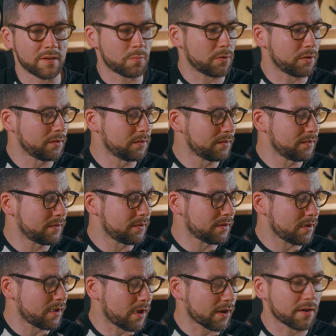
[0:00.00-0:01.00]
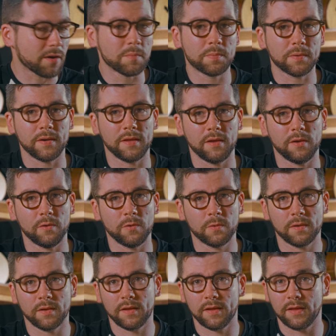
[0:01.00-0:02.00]
that will accompany
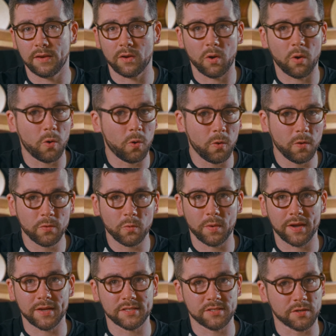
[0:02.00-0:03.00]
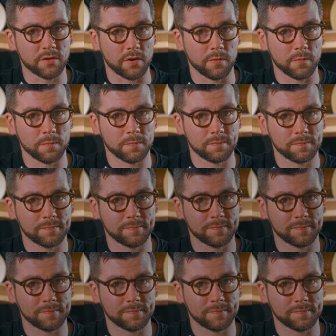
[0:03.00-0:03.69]
you in all the ways you go.